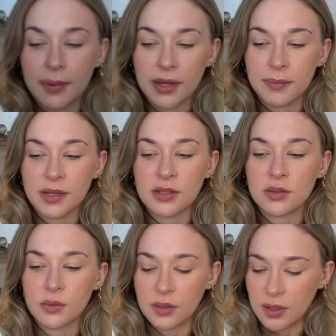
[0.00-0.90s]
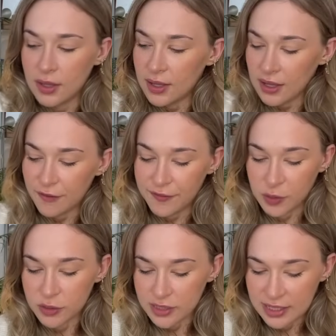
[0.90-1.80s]
here, because it
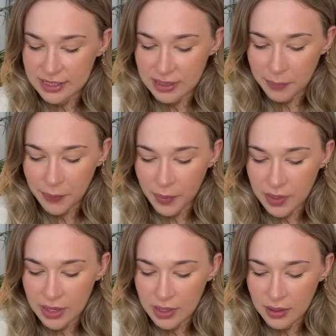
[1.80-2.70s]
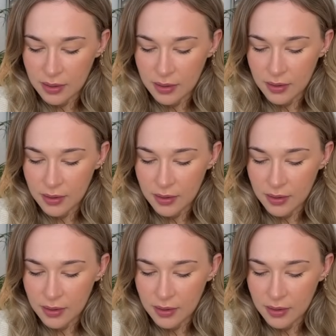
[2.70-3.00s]
feels like somebody,